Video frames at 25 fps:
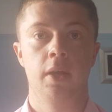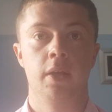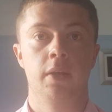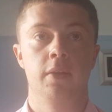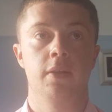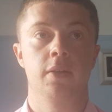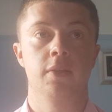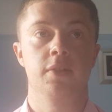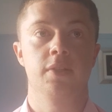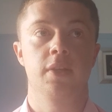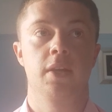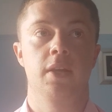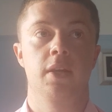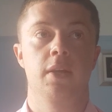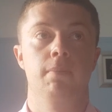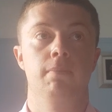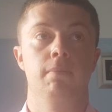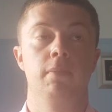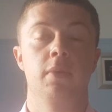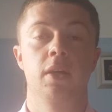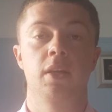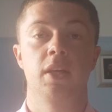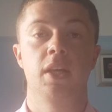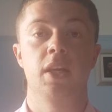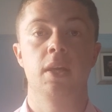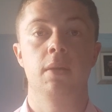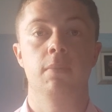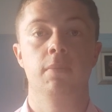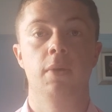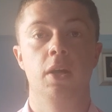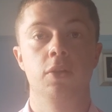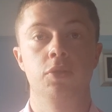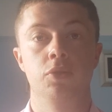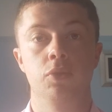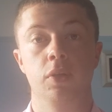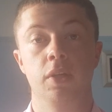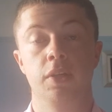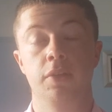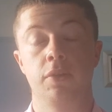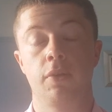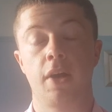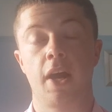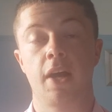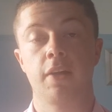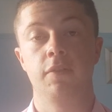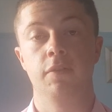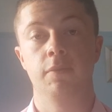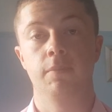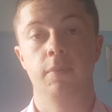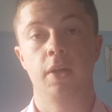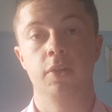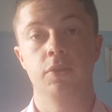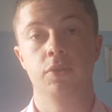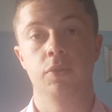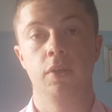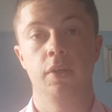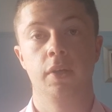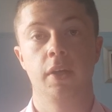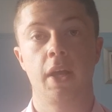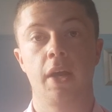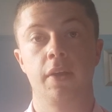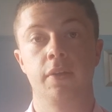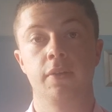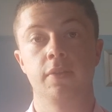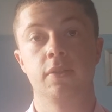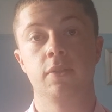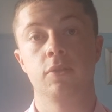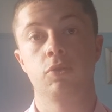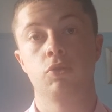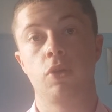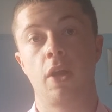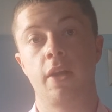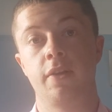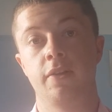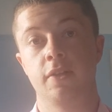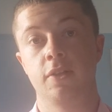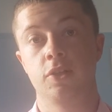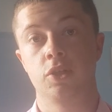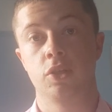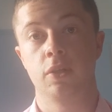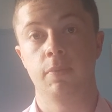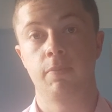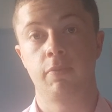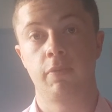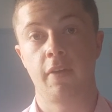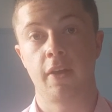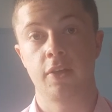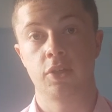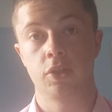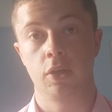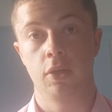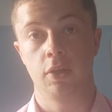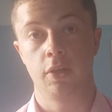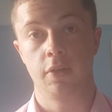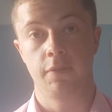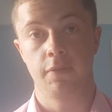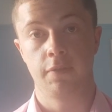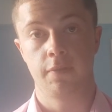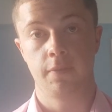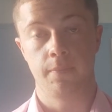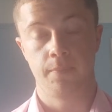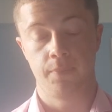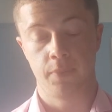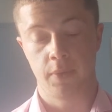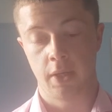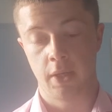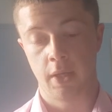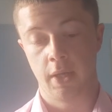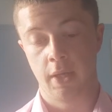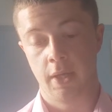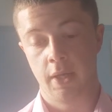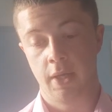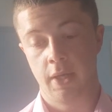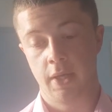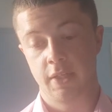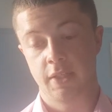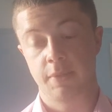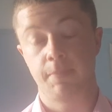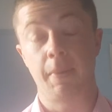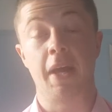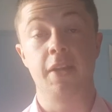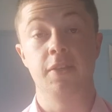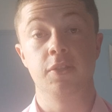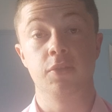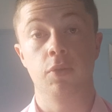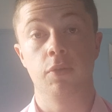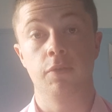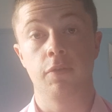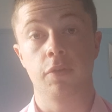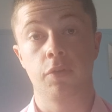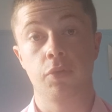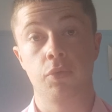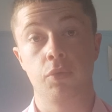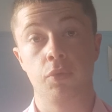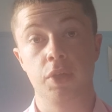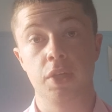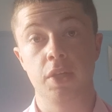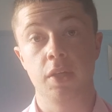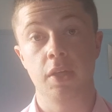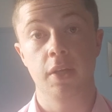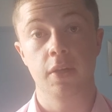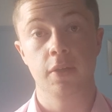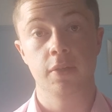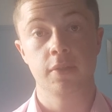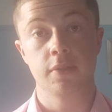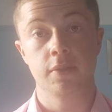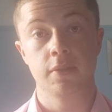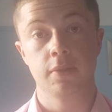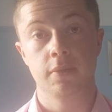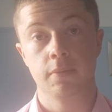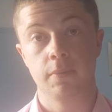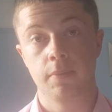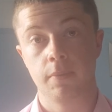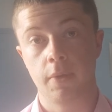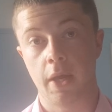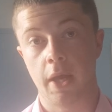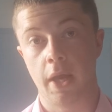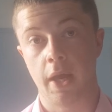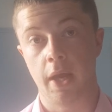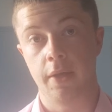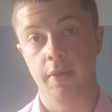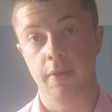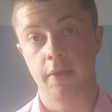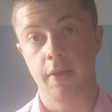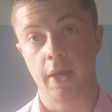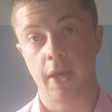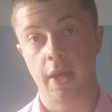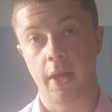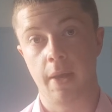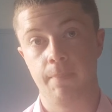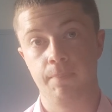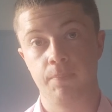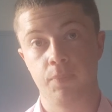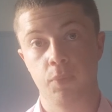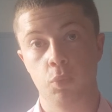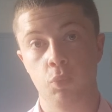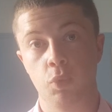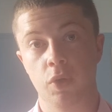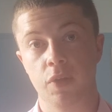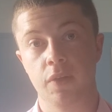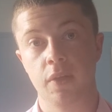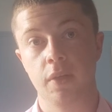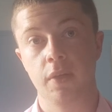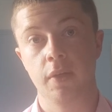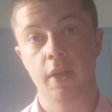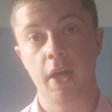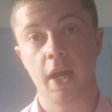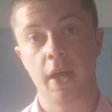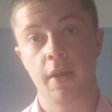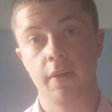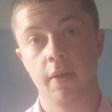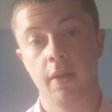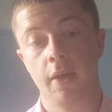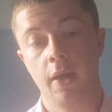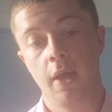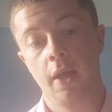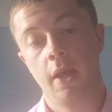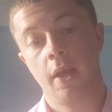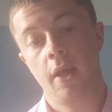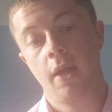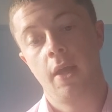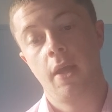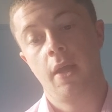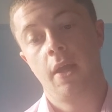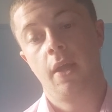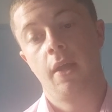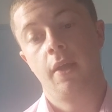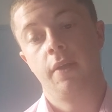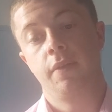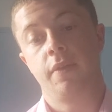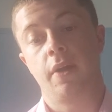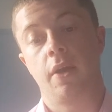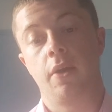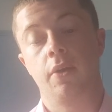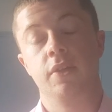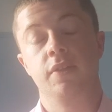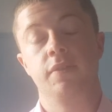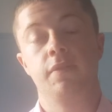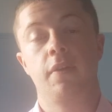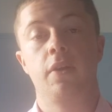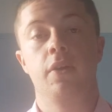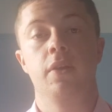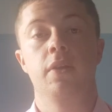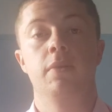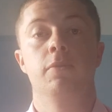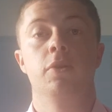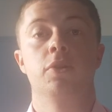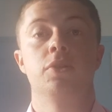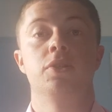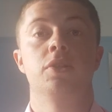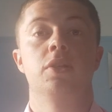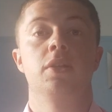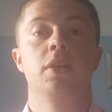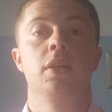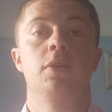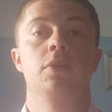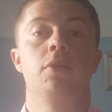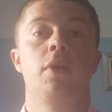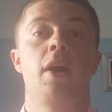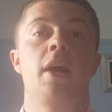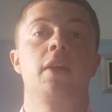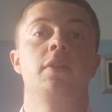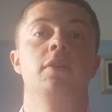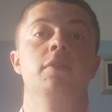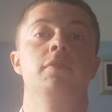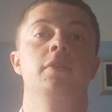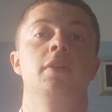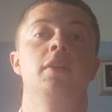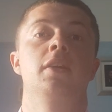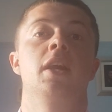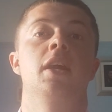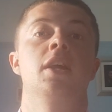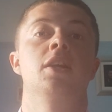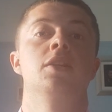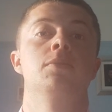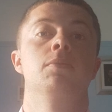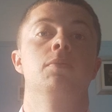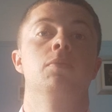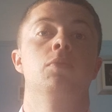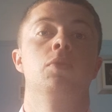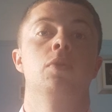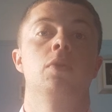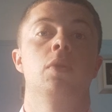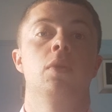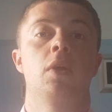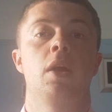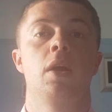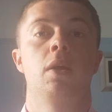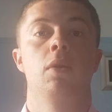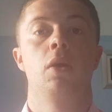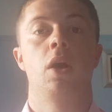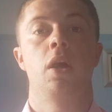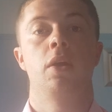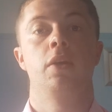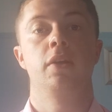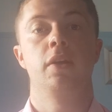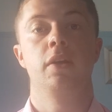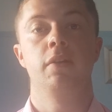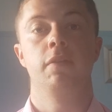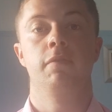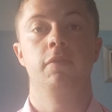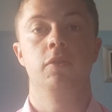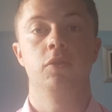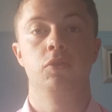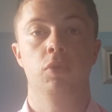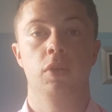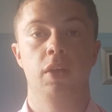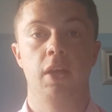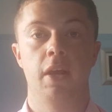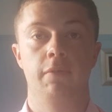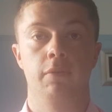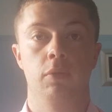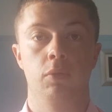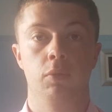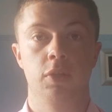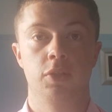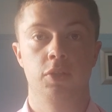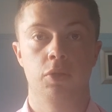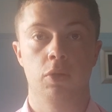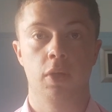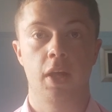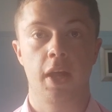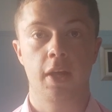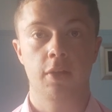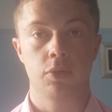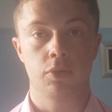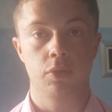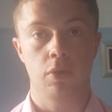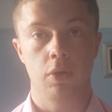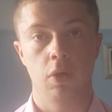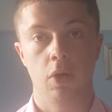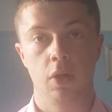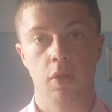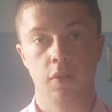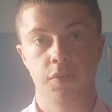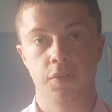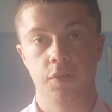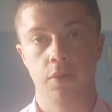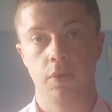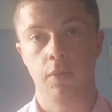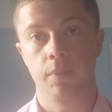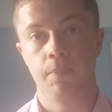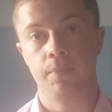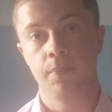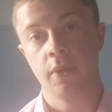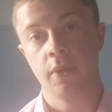There's a key module, interactive module in that, it's Transition to Professional Life. It spans over 3 years, and within that there is very much interactive engagement on an individual level with your lecturer also.